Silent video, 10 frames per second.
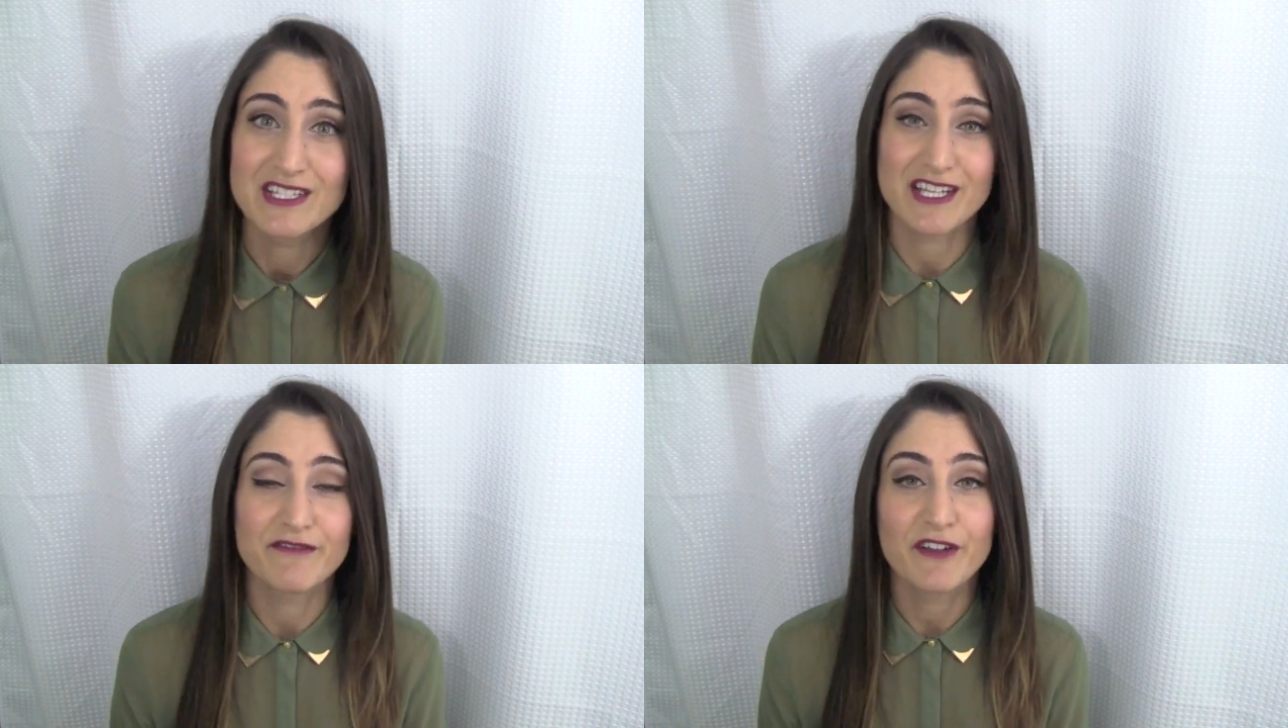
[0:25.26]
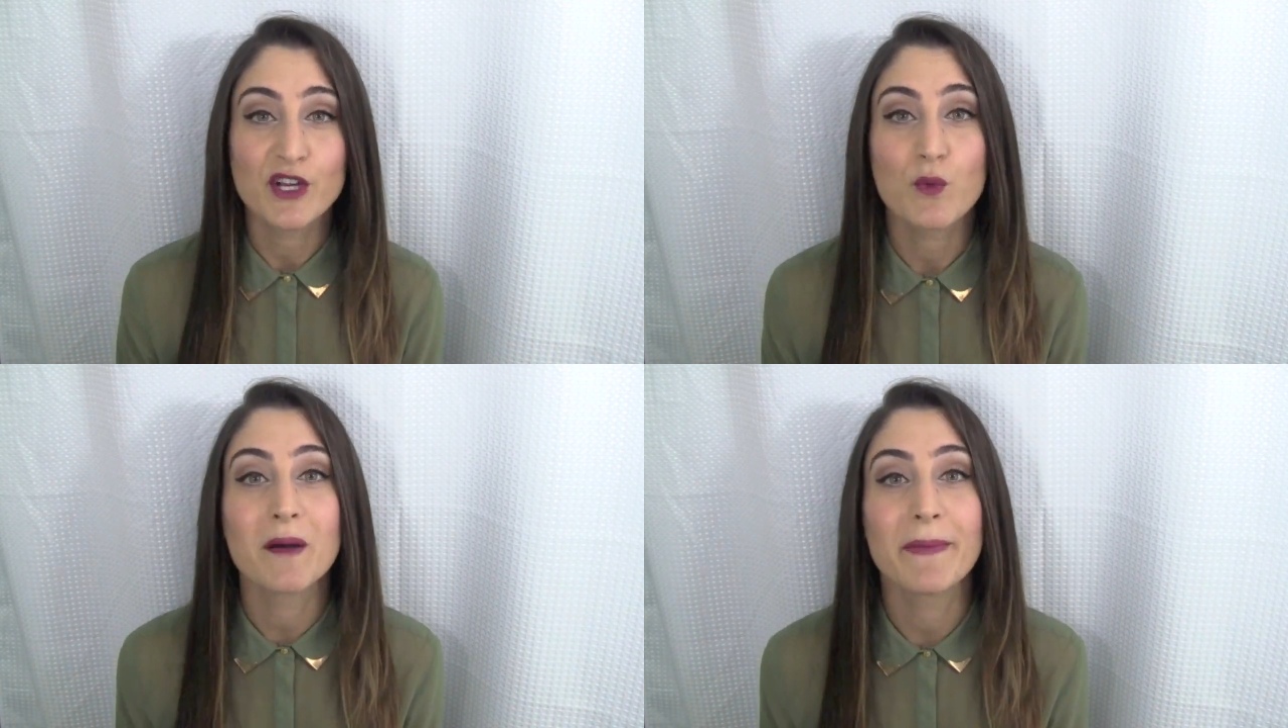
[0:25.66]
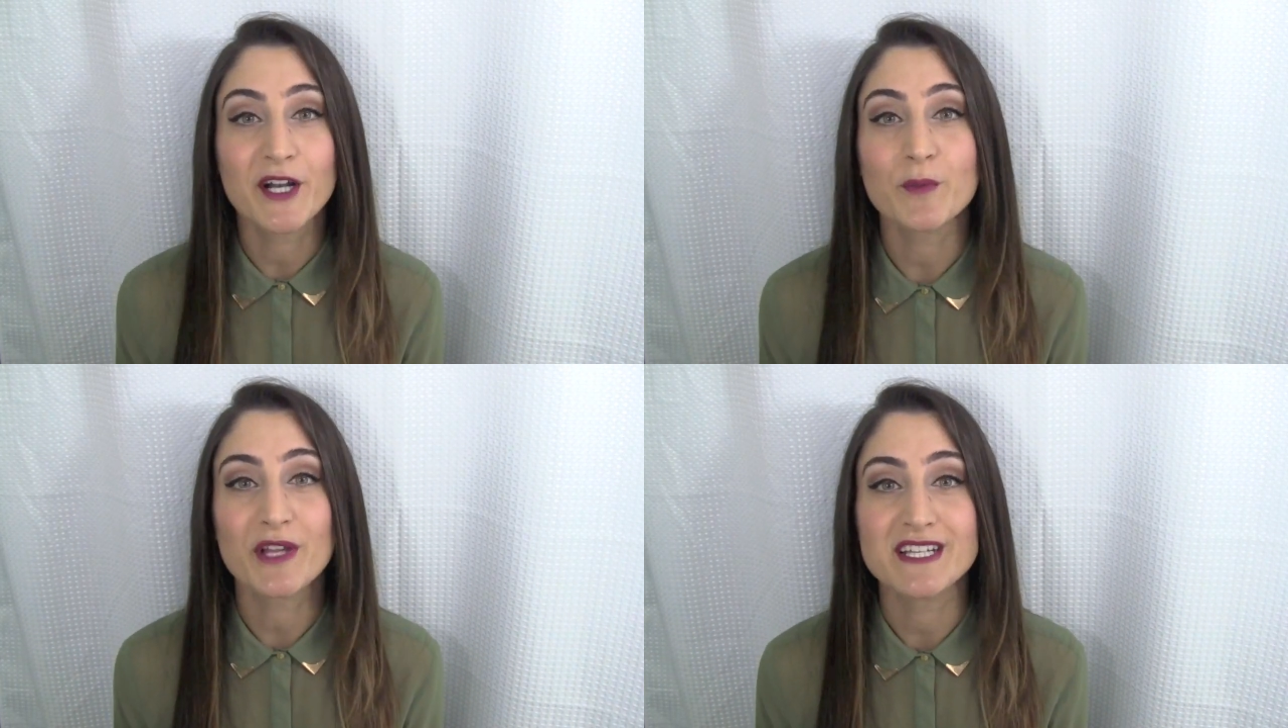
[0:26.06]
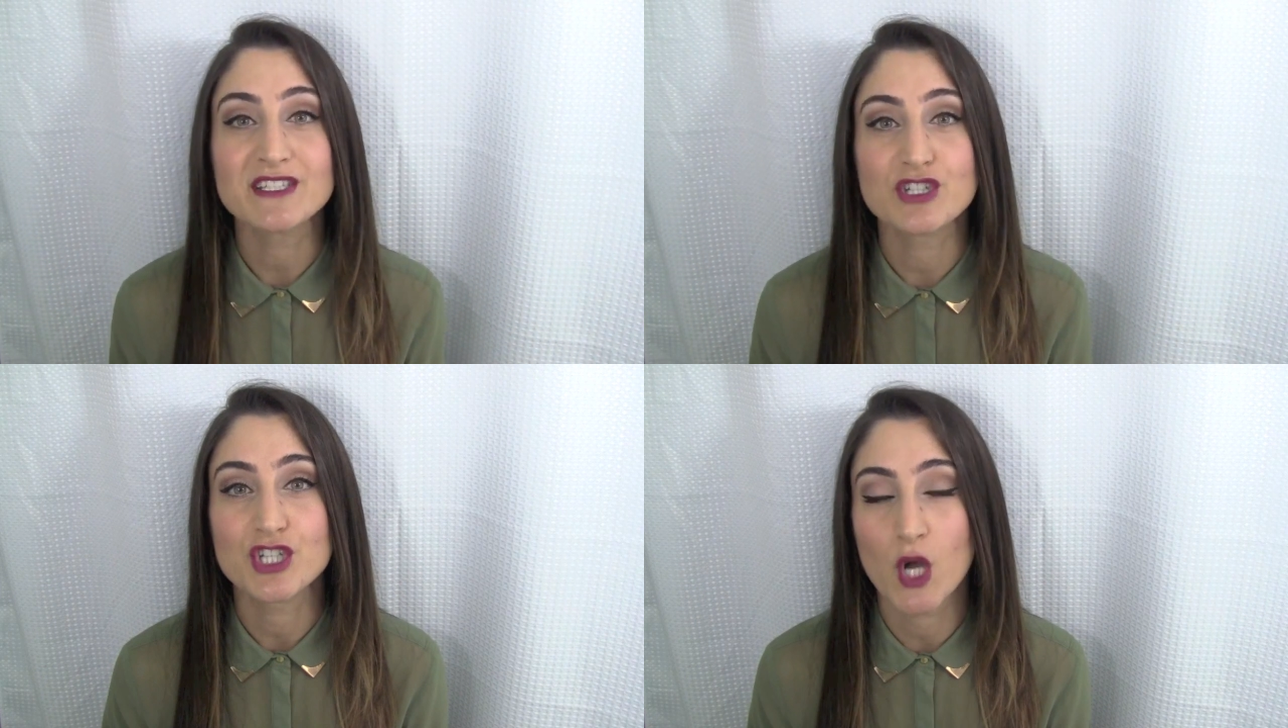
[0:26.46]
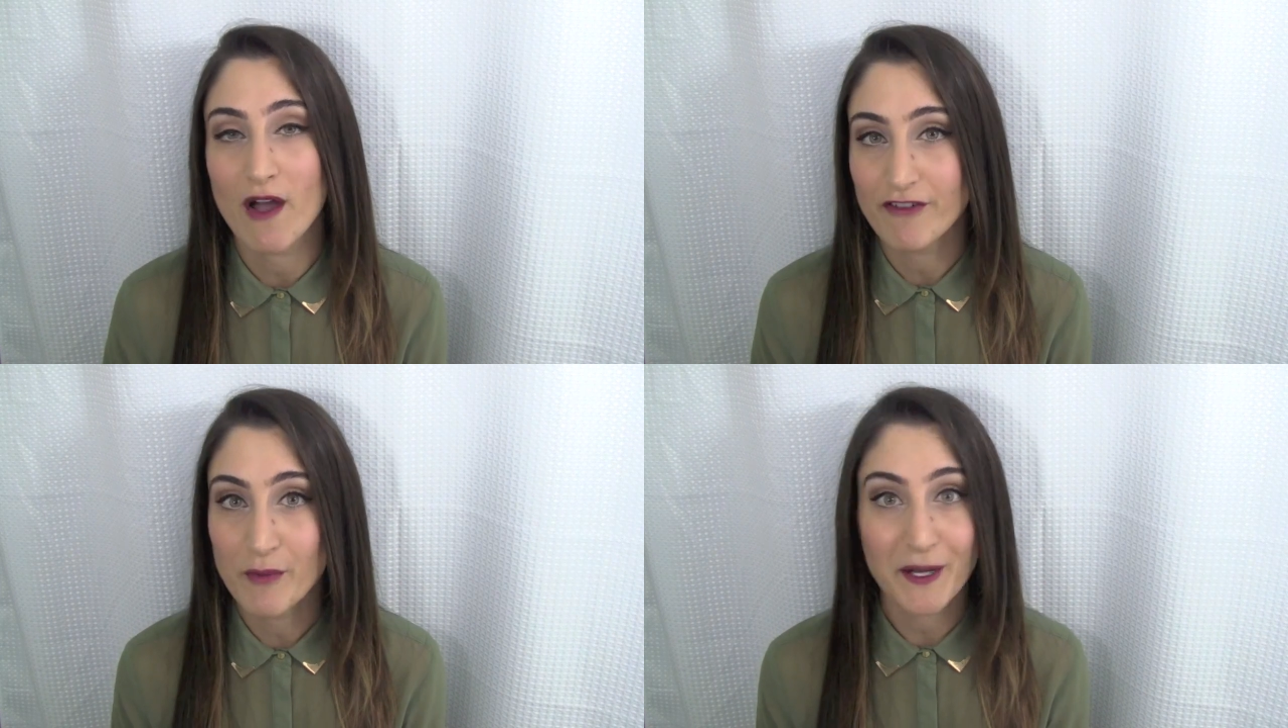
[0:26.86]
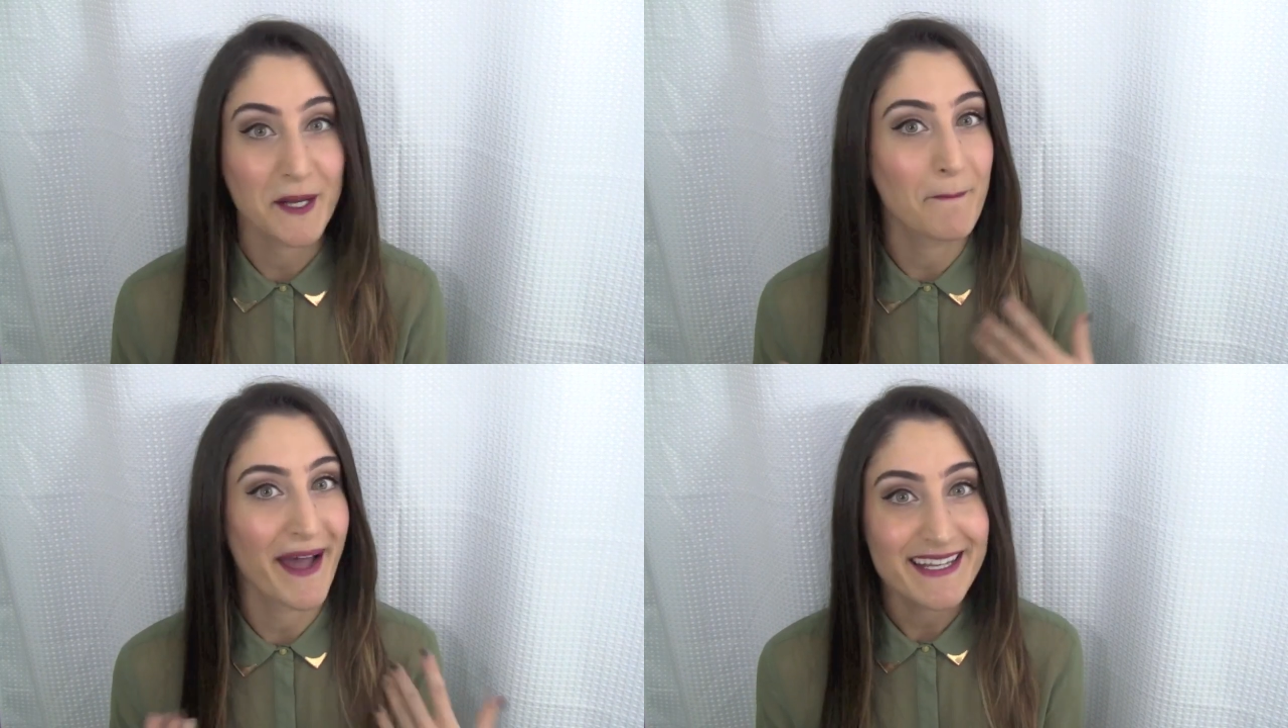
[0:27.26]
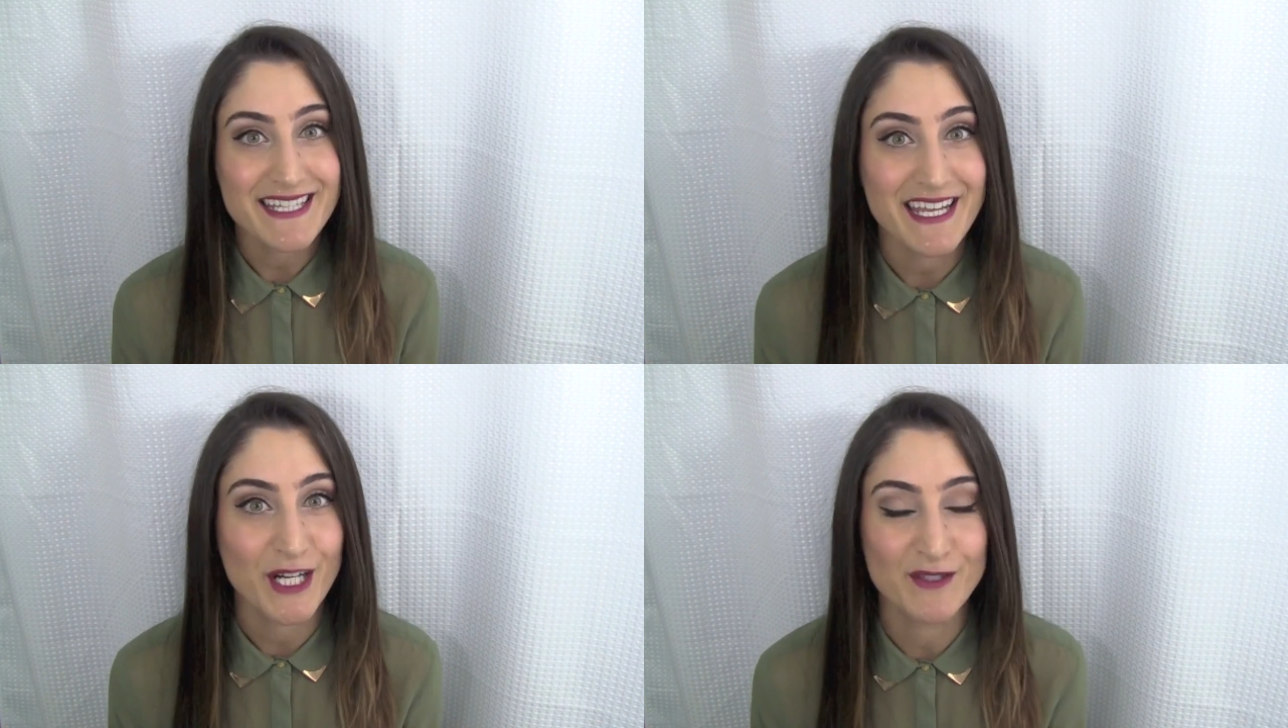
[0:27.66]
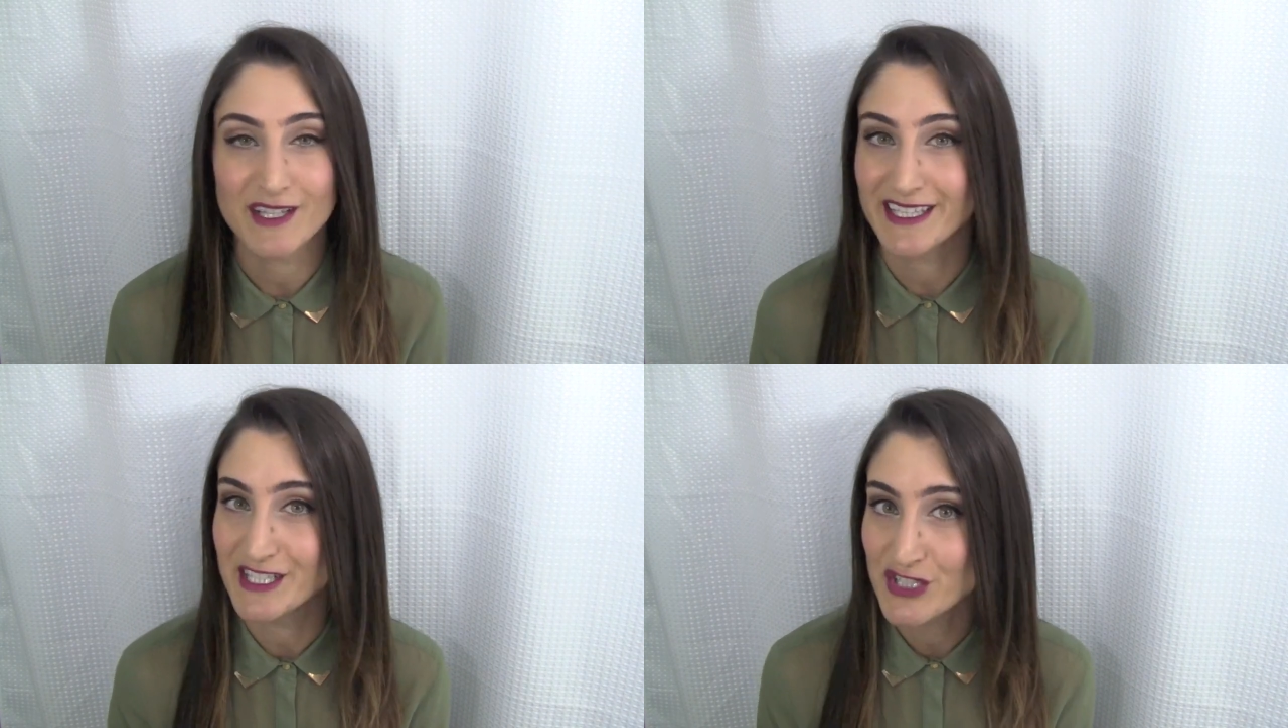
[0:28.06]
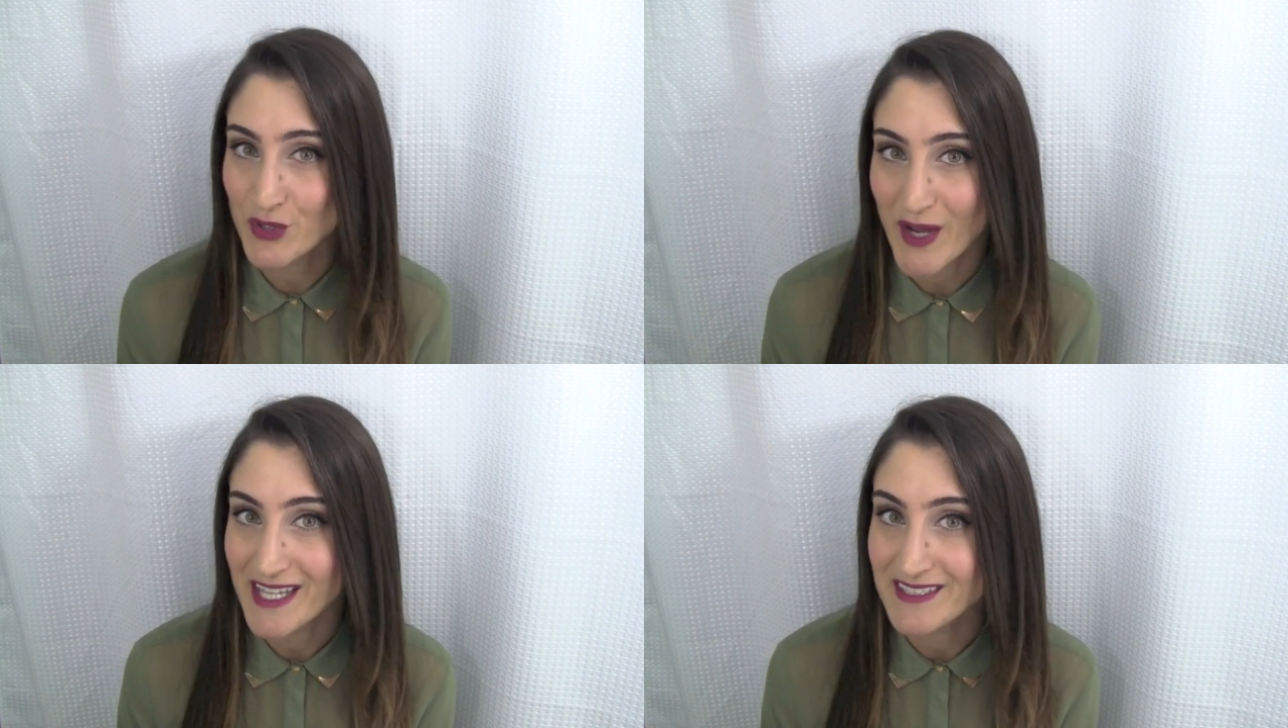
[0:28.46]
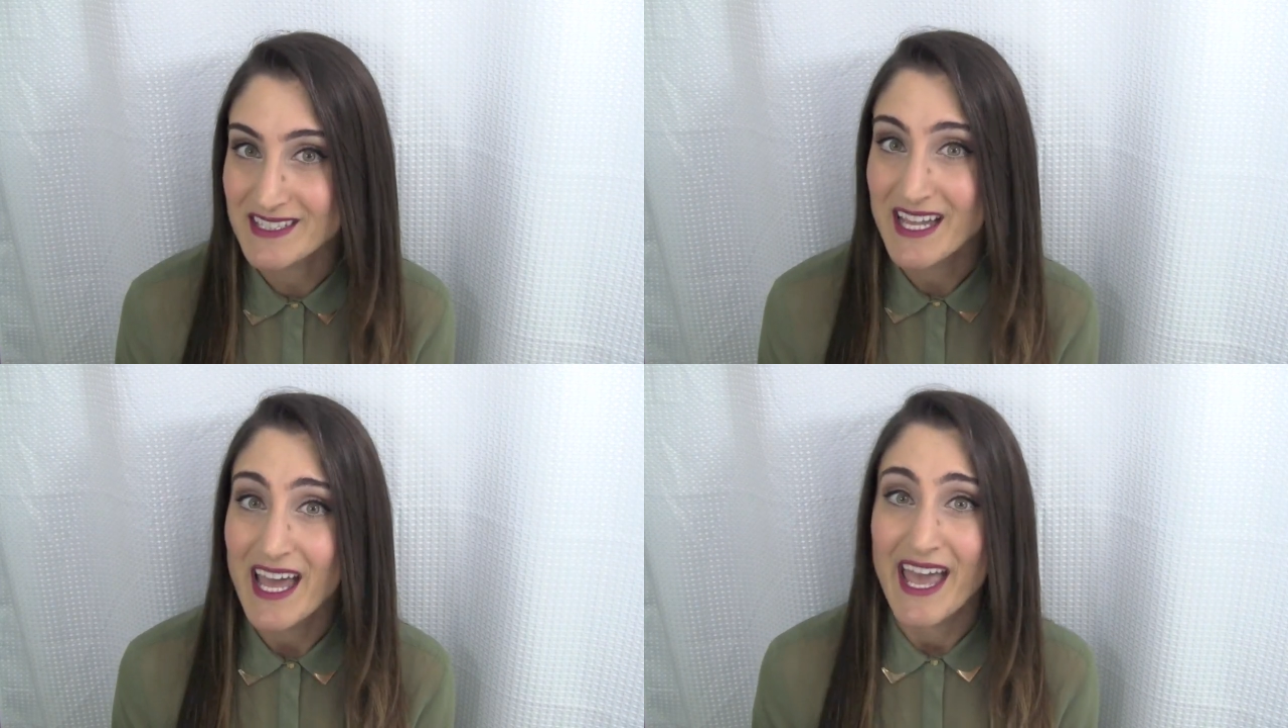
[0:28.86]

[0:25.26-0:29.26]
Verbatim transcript: So I figured what better place to show everybody my take on the latest trends